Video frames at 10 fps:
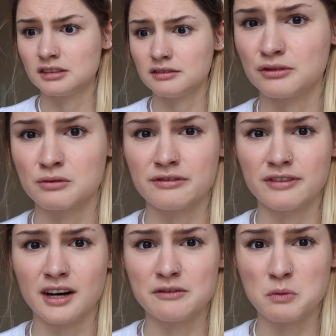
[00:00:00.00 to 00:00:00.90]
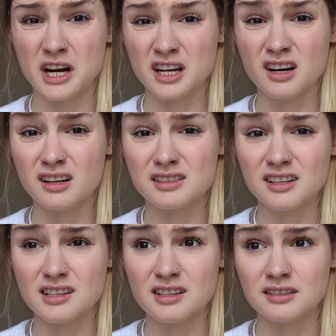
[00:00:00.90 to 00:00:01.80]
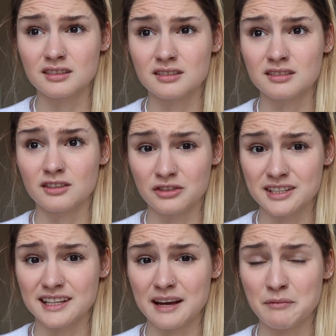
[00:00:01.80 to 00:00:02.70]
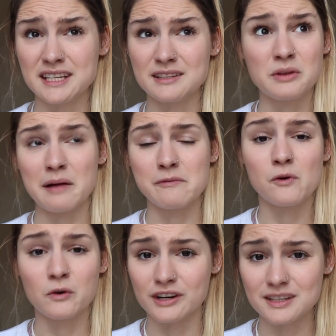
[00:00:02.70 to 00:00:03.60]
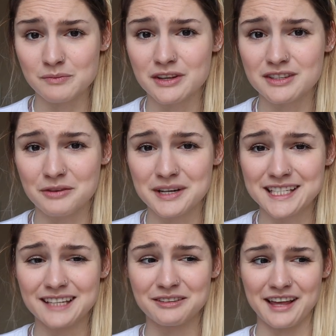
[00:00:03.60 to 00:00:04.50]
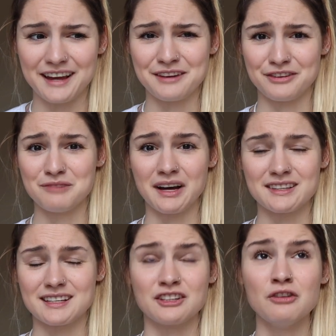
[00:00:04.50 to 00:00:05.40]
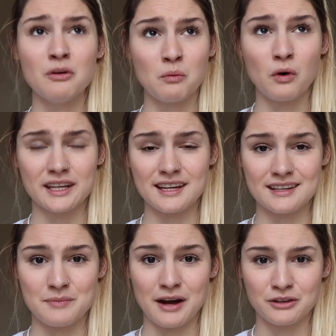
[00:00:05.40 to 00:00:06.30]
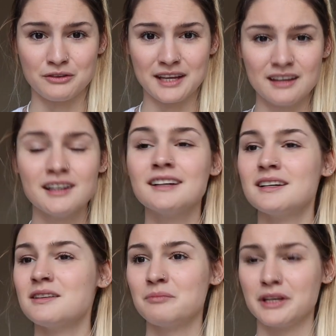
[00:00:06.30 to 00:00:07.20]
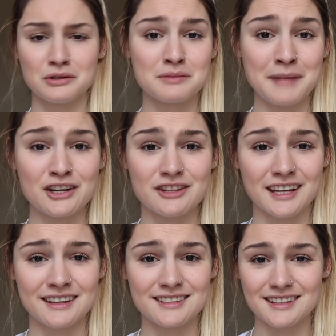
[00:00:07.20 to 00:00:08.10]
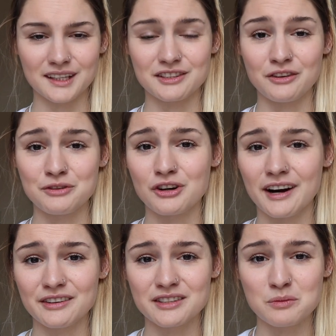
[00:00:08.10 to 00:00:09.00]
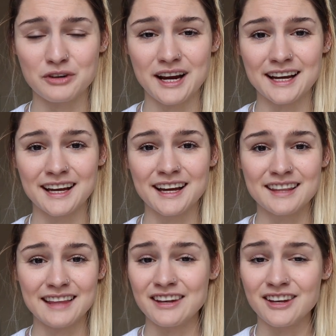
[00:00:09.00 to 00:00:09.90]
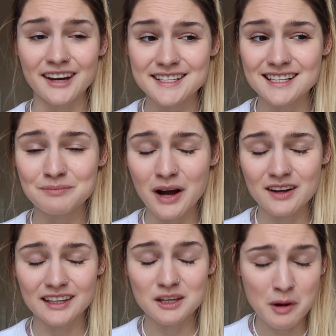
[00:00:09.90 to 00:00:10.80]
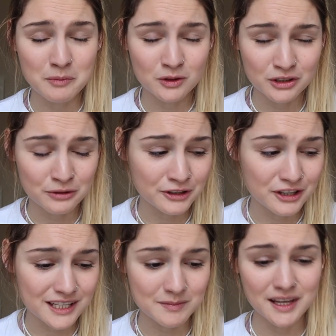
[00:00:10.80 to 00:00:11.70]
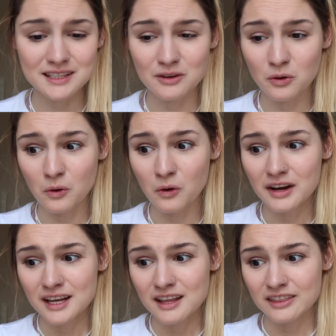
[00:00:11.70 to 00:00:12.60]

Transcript: 4 or 5 wine glasses, honestly. And we did all that before Christmas, so we did all that in a few months. I don't know what it is about uni, but you smash things. So try not to bring that nicest mug that your mum got you for Christmas or